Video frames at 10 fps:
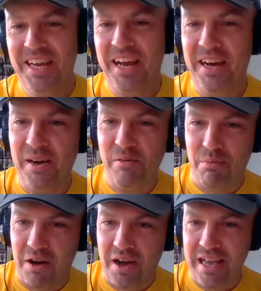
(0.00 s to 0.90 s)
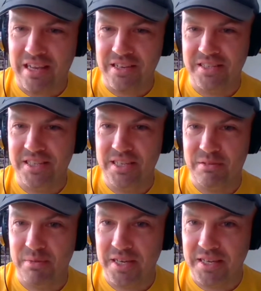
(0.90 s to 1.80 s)
Oh my
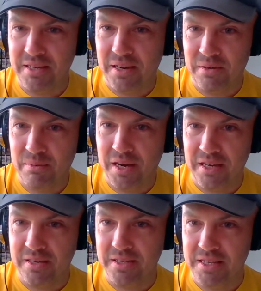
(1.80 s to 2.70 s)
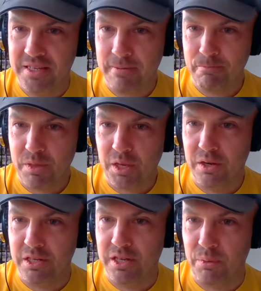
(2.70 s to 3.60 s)
goodness me. Oh my goodness.
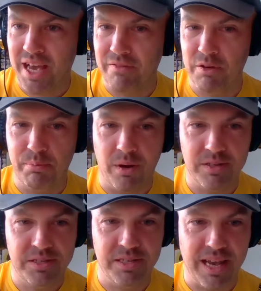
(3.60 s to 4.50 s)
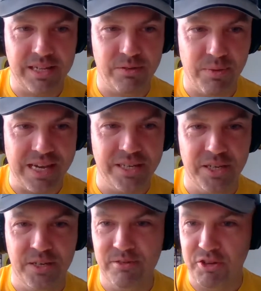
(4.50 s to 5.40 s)
Looks like we have a bot. Yes, we
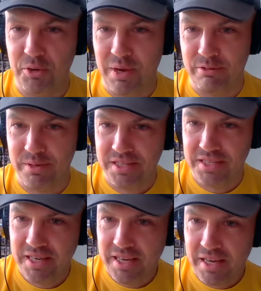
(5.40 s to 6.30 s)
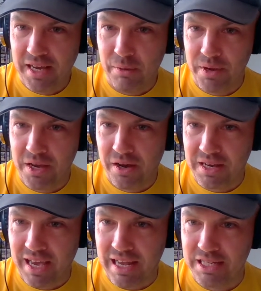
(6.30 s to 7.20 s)
do, Drew Edwards. We are
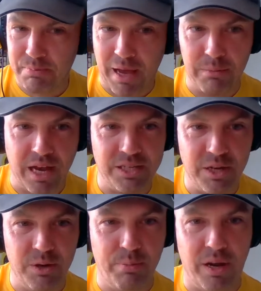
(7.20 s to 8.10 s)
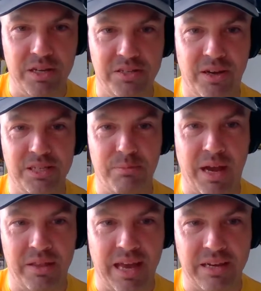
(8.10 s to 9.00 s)
getting spammed. I do apologize
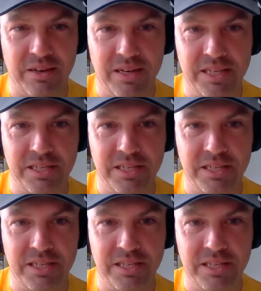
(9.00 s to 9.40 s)
about that, guys.